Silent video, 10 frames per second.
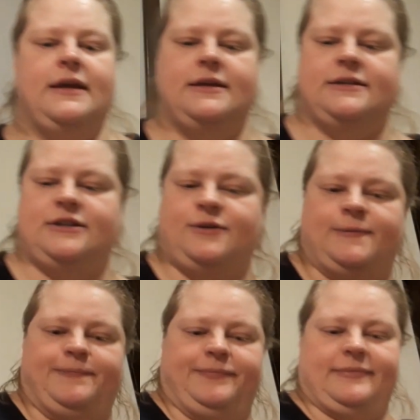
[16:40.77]

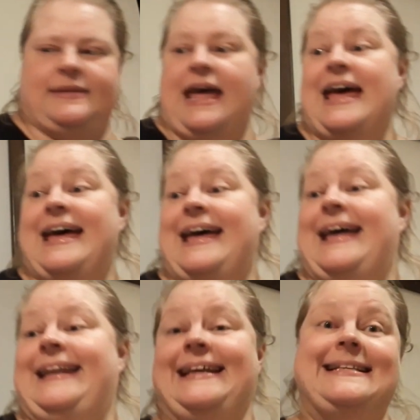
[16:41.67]
So
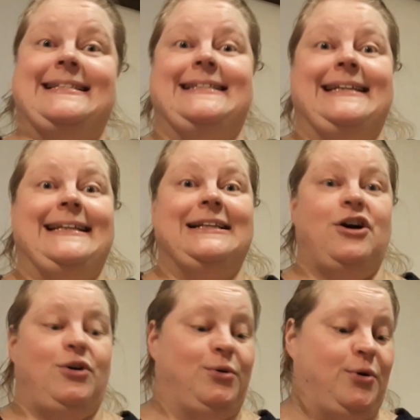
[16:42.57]
this didn't
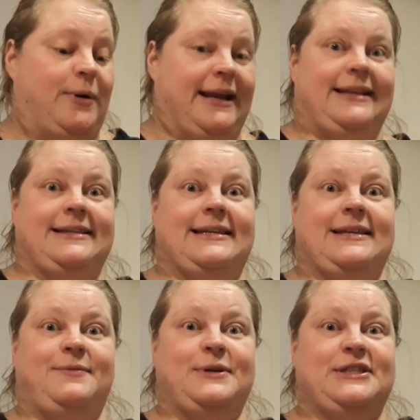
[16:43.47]
go quite as
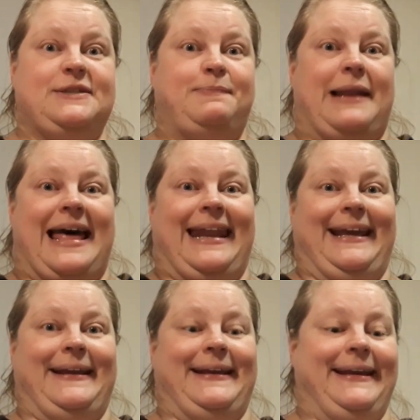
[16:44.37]
I was
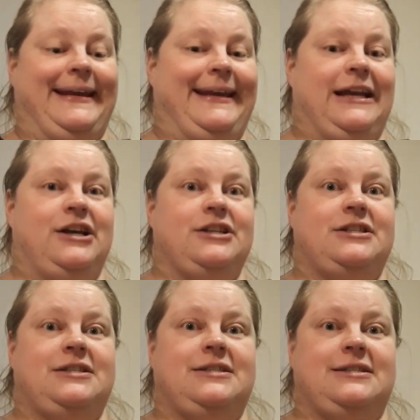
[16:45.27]
planning,
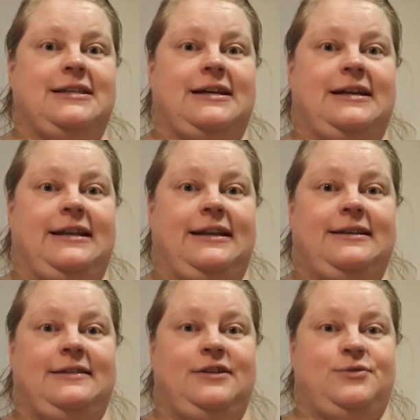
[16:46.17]
because I
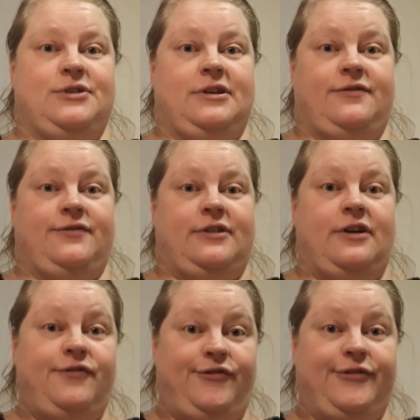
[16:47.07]
didn't use it
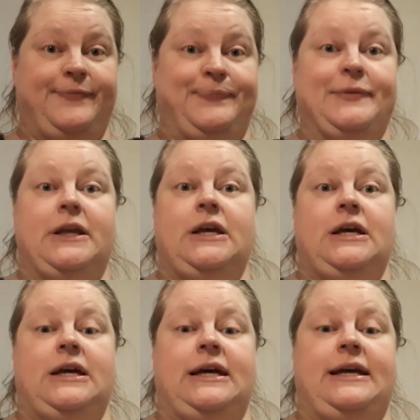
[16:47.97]
enough,
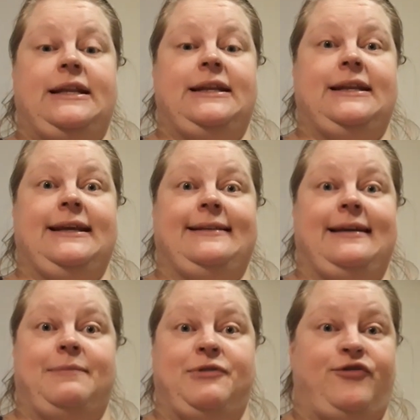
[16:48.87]
and it
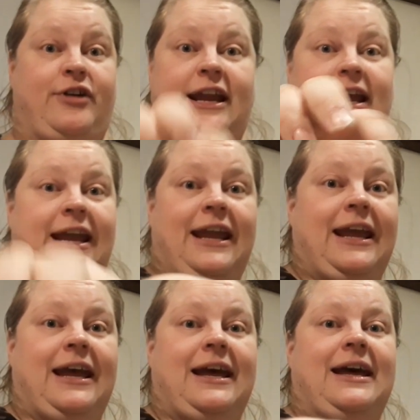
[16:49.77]
kept
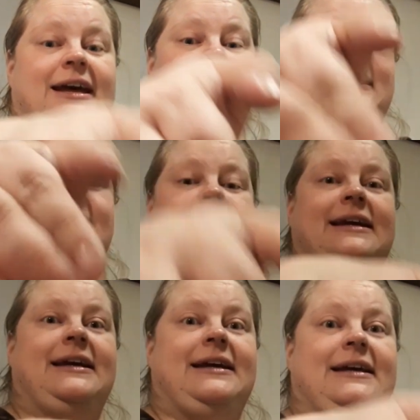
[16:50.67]
fraying, and
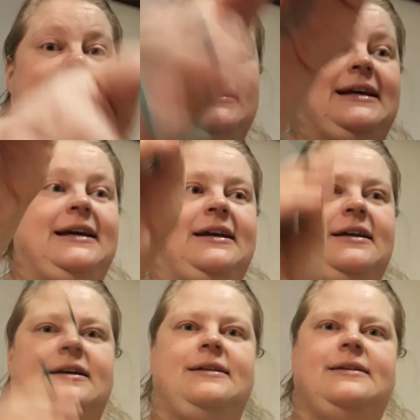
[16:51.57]

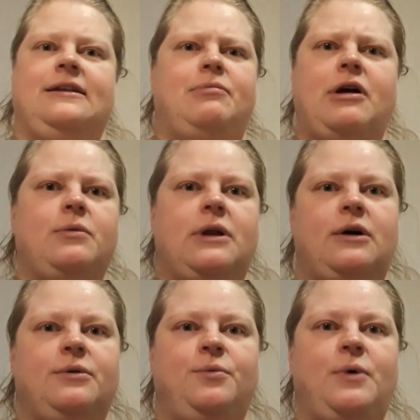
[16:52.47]
the
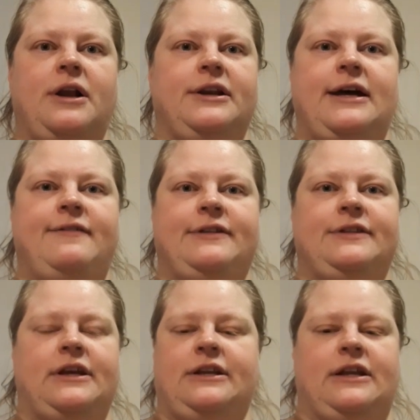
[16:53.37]
brown one haven't
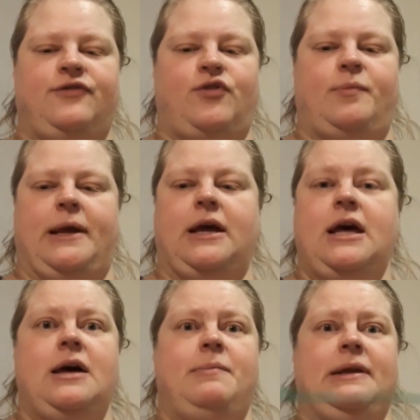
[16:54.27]
done that for me,
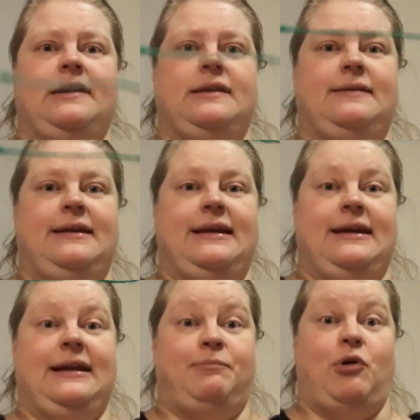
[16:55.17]
but
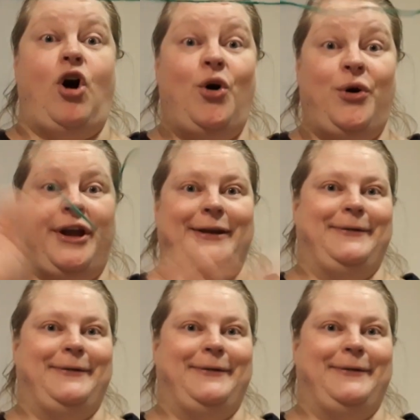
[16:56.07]
it broke,